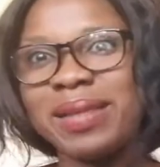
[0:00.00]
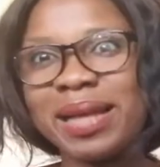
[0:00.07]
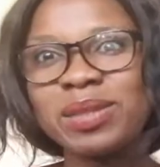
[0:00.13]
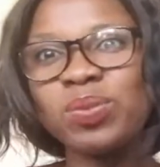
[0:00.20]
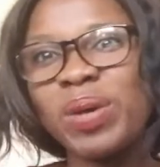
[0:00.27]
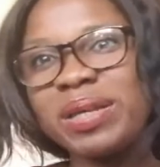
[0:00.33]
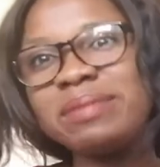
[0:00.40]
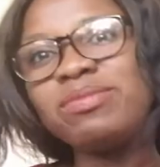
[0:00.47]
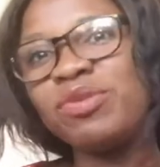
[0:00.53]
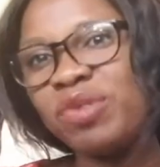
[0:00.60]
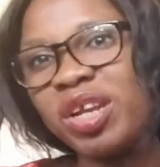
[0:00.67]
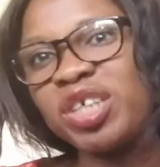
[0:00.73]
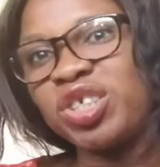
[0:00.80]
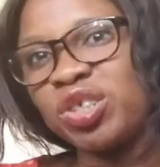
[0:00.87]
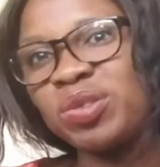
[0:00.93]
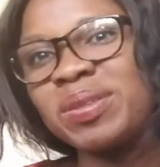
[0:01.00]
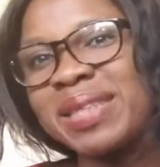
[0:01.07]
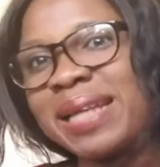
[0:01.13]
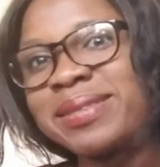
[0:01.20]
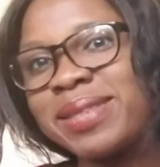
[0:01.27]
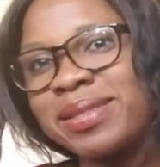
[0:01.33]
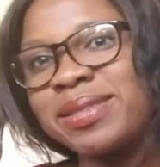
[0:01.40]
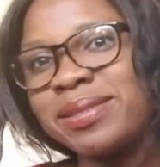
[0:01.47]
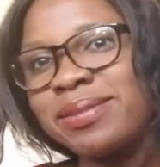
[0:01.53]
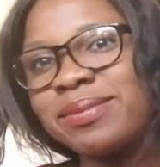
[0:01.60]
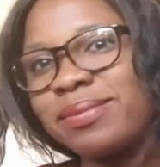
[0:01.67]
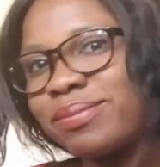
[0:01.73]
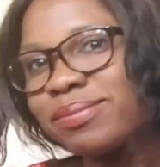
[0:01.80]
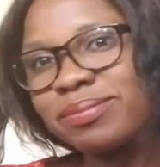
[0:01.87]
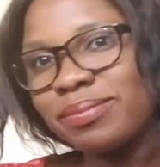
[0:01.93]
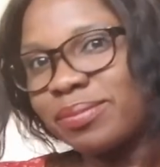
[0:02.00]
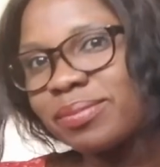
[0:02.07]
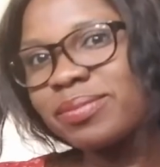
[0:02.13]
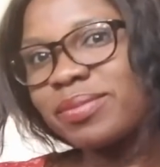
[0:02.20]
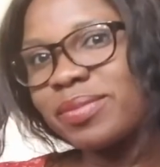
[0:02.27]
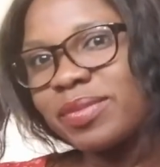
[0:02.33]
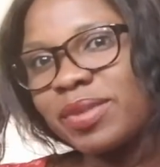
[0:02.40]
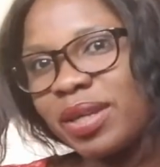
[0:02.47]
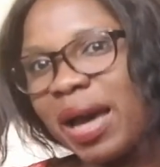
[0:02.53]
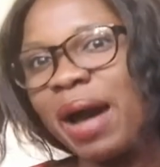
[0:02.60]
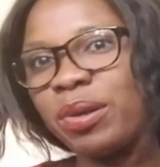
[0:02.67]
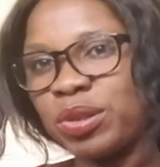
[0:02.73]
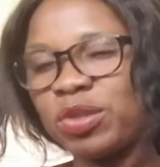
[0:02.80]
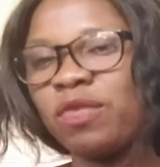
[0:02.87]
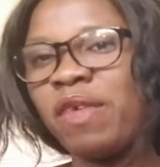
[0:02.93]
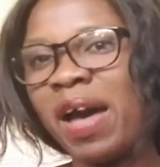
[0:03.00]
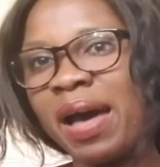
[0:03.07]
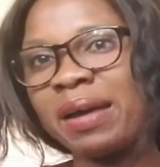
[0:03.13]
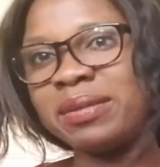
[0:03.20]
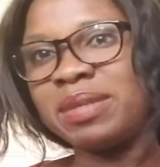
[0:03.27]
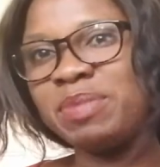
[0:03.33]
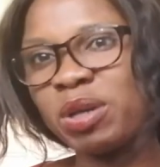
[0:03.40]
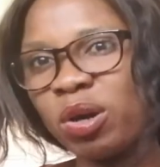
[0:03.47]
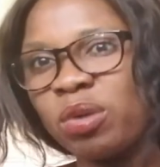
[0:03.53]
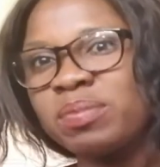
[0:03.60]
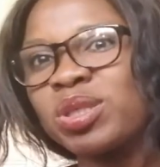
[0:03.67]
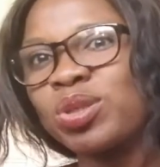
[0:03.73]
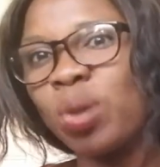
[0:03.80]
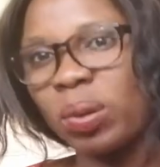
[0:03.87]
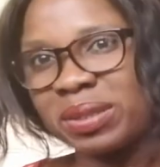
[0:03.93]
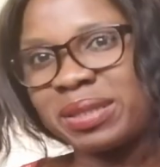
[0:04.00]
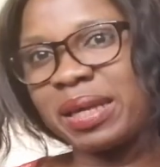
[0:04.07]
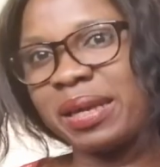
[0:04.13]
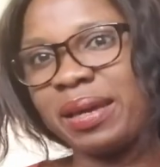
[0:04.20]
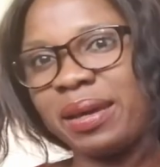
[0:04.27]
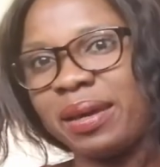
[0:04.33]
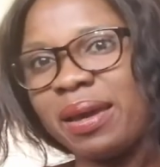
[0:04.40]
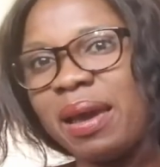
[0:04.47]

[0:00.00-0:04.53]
That's when the relationship starts getting out of hand. It becomes toxic.